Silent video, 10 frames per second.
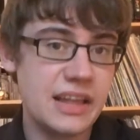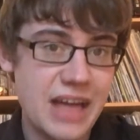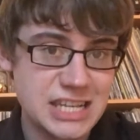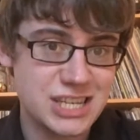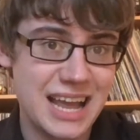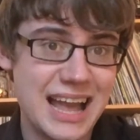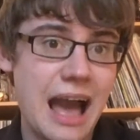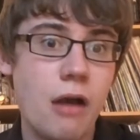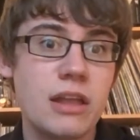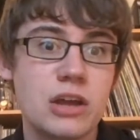Like that's like
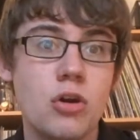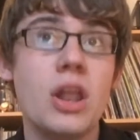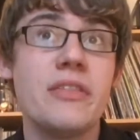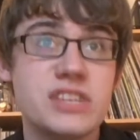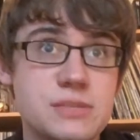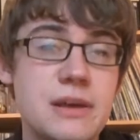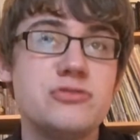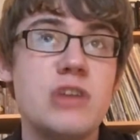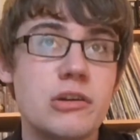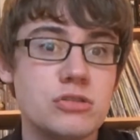how like I got like the
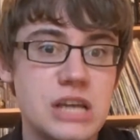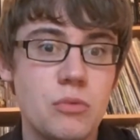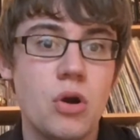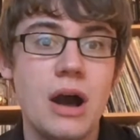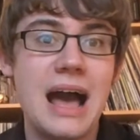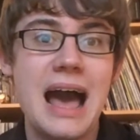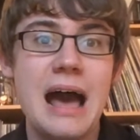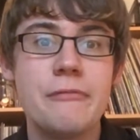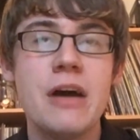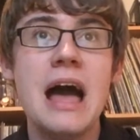Smiths records, like what I
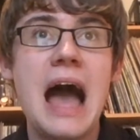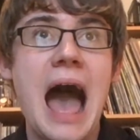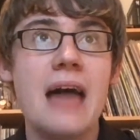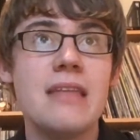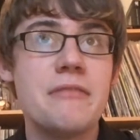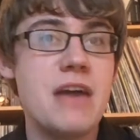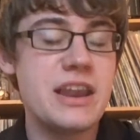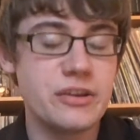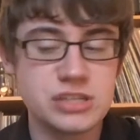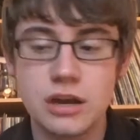have, and like
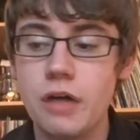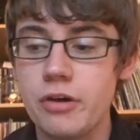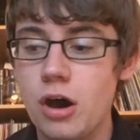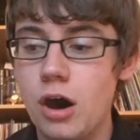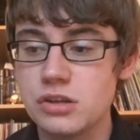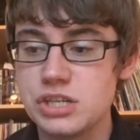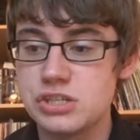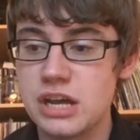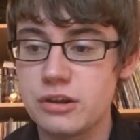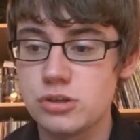various like other
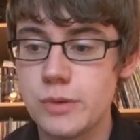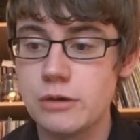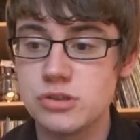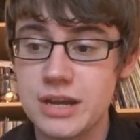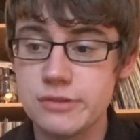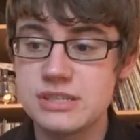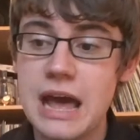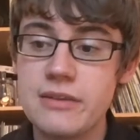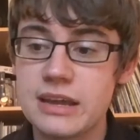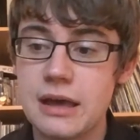artists like as well. So like I was
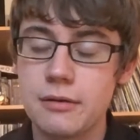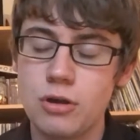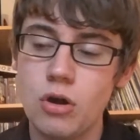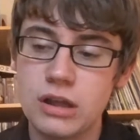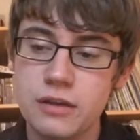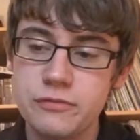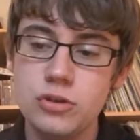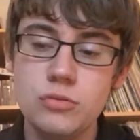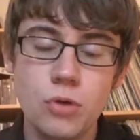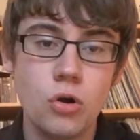down, like I got like a
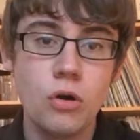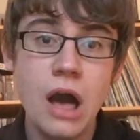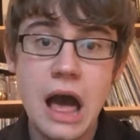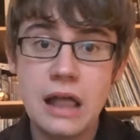few more